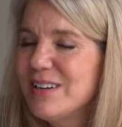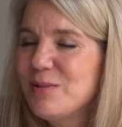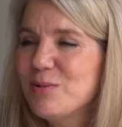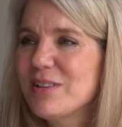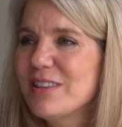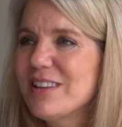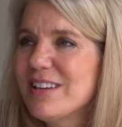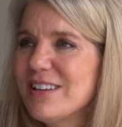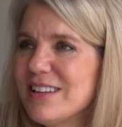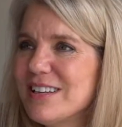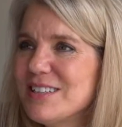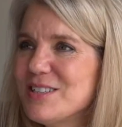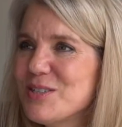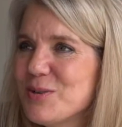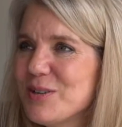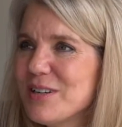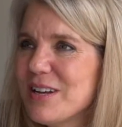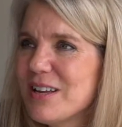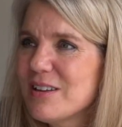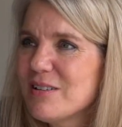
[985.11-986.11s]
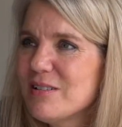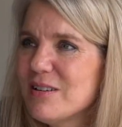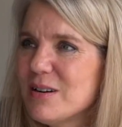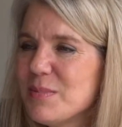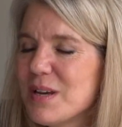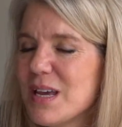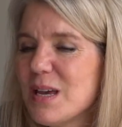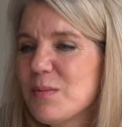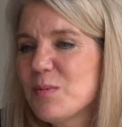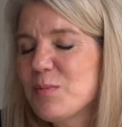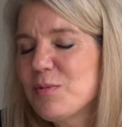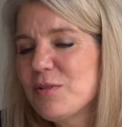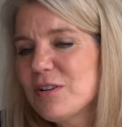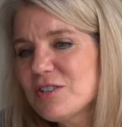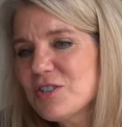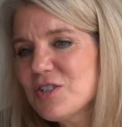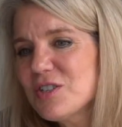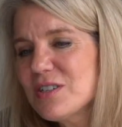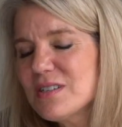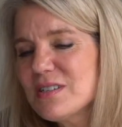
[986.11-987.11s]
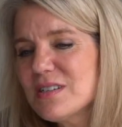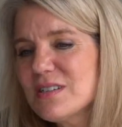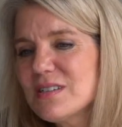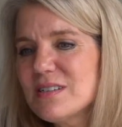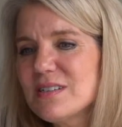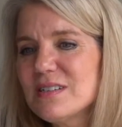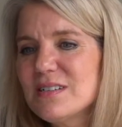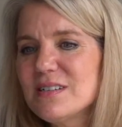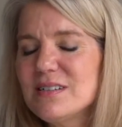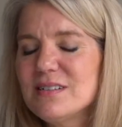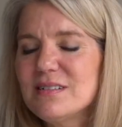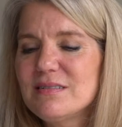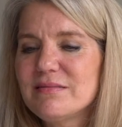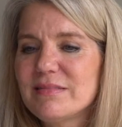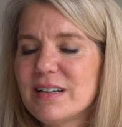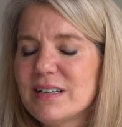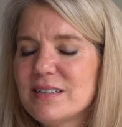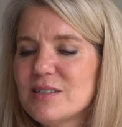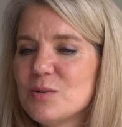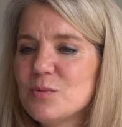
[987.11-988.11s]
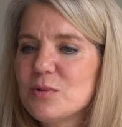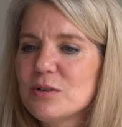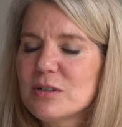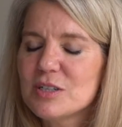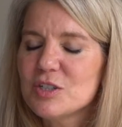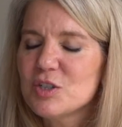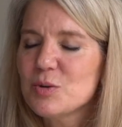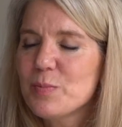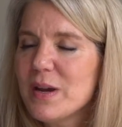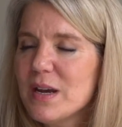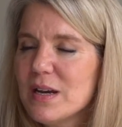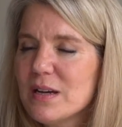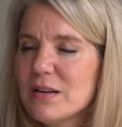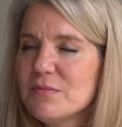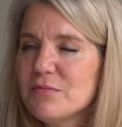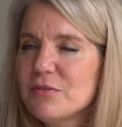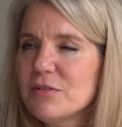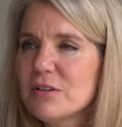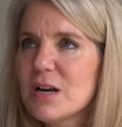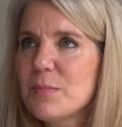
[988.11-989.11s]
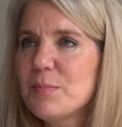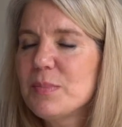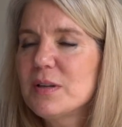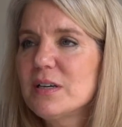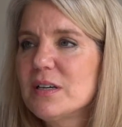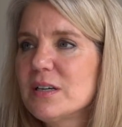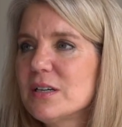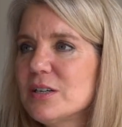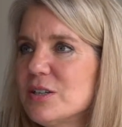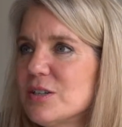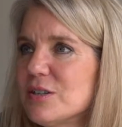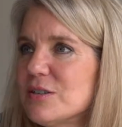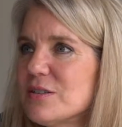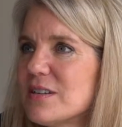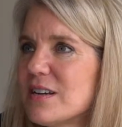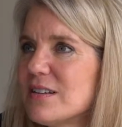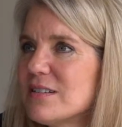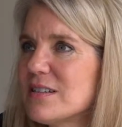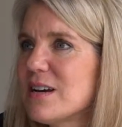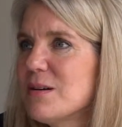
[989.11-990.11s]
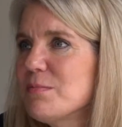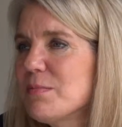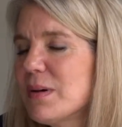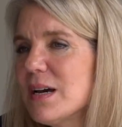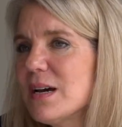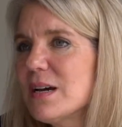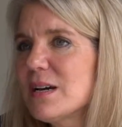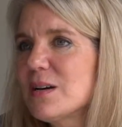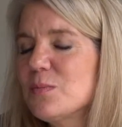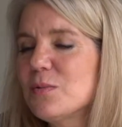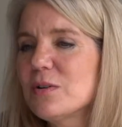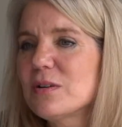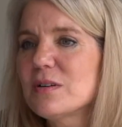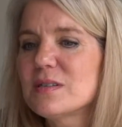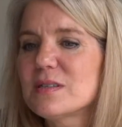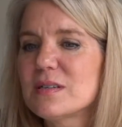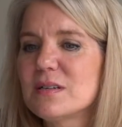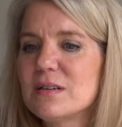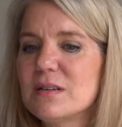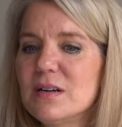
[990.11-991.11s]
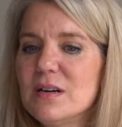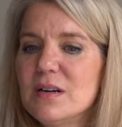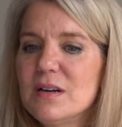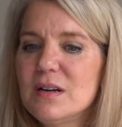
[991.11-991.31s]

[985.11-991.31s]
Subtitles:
One thing led to another. I became a production assistant, got to work in Japan for a couple of years, got to come back and work as a